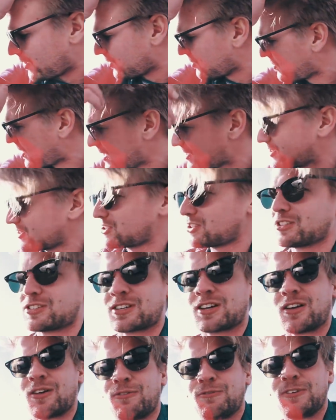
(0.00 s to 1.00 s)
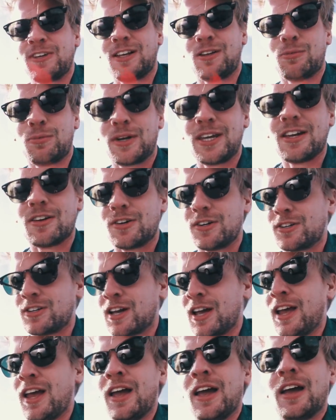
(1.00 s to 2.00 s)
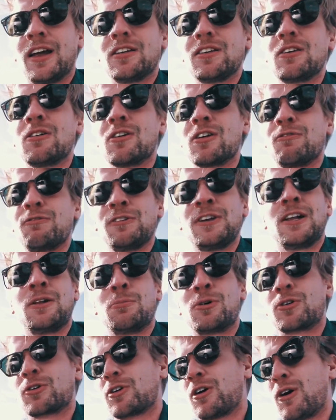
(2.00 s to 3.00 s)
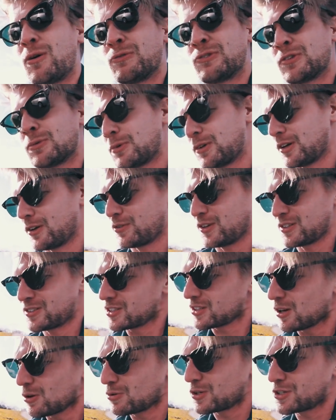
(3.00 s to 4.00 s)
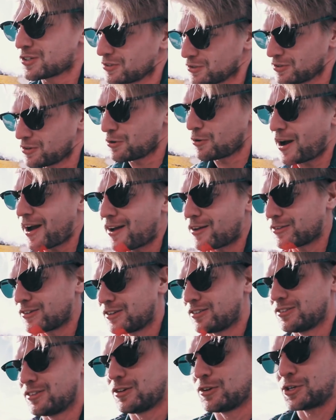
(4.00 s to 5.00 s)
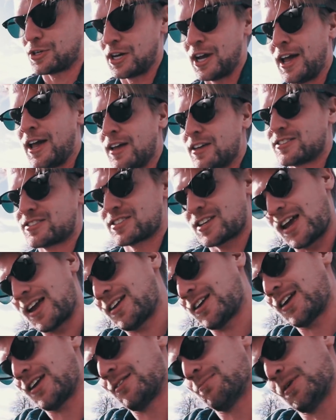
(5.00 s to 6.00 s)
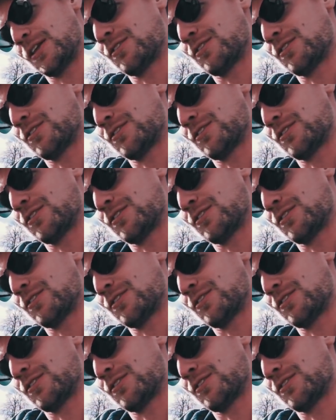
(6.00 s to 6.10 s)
Otherwise, it's just gonna feel weird. And you're gonna feel more comfortable if it's lower to the ground and you're standing in